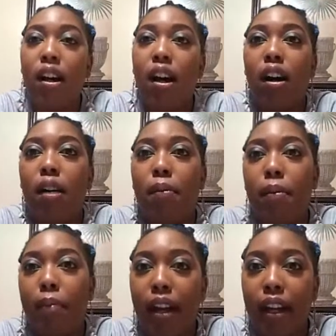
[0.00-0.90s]

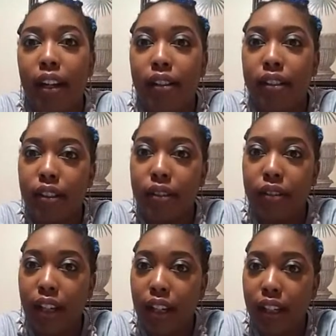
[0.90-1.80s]
about hair. So
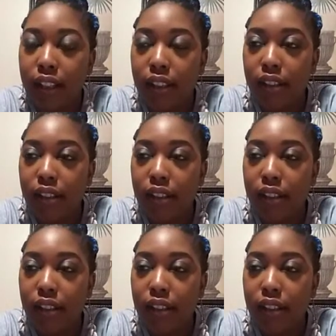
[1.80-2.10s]
like